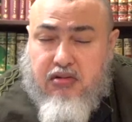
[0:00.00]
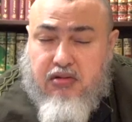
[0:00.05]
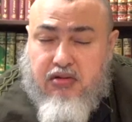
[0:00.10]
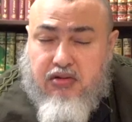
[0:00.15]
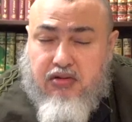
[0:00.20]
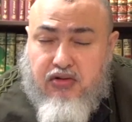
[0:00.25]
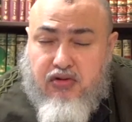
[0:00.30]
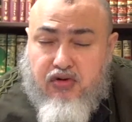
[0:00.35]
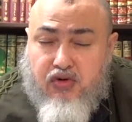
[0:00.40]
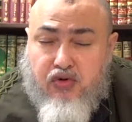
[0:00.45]

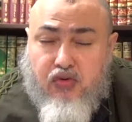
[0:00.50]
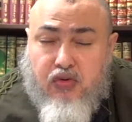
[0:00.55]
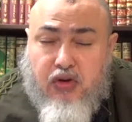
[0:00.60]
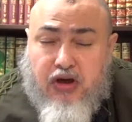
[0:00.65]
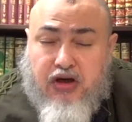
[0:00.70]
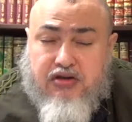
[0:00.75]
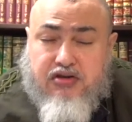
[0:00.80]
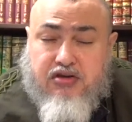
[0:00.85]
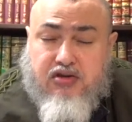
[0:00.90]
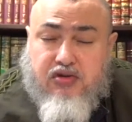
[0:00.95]
you
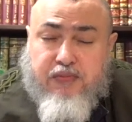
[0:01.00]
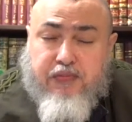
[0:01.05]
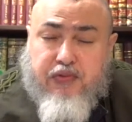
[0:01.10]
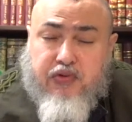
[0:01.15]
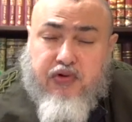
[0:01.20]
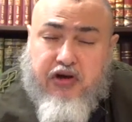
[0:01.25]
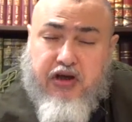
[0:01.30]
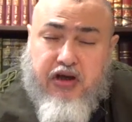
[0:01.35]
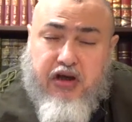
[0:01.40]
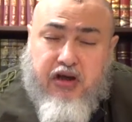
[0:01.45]
as you
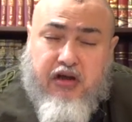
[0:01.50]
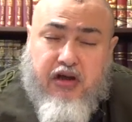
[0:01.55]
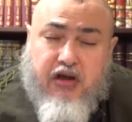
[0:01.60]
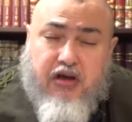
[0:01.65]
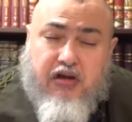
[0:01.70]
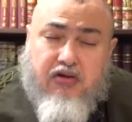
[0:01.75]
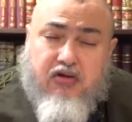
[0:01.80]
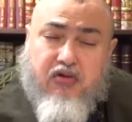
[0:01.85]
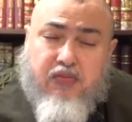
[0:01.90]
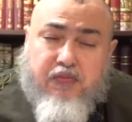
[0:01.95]
pray
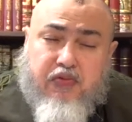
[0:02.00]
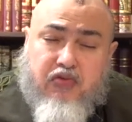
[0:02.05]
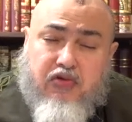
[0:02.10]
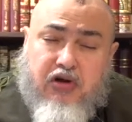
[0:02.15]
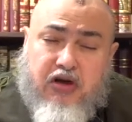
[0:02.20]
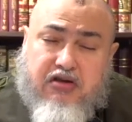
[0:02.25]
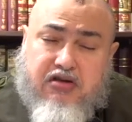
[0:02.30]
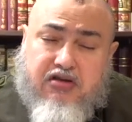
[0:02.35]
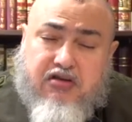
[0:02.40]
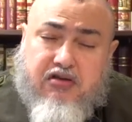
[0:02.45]
and you
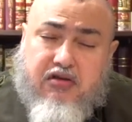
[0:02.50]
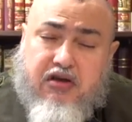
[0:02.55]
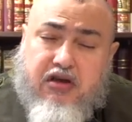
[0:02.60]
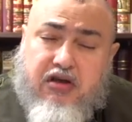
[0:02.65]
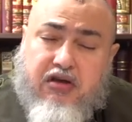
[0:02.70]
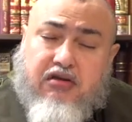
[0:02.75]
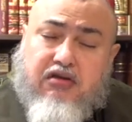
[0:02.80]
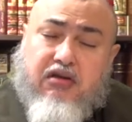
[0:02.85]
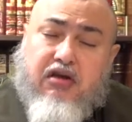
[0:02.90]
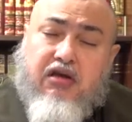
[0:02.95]

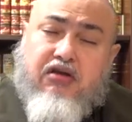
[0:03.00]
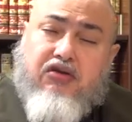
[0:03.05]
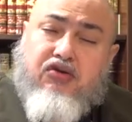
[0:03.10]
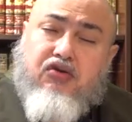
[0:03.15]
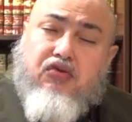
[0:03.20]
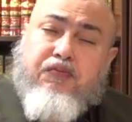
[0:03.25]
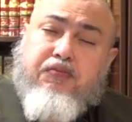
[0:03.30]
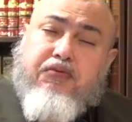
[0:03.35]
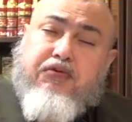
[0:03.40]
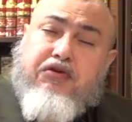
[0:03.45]
prostrate and
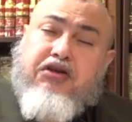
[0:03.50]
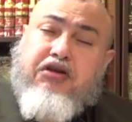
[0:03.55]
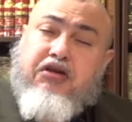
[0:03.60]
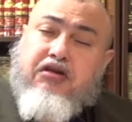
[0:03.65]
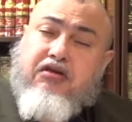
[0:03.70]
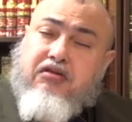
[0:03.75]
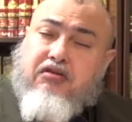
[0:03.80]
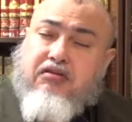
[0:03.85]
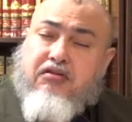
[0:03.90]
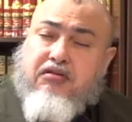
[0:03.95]
you plead,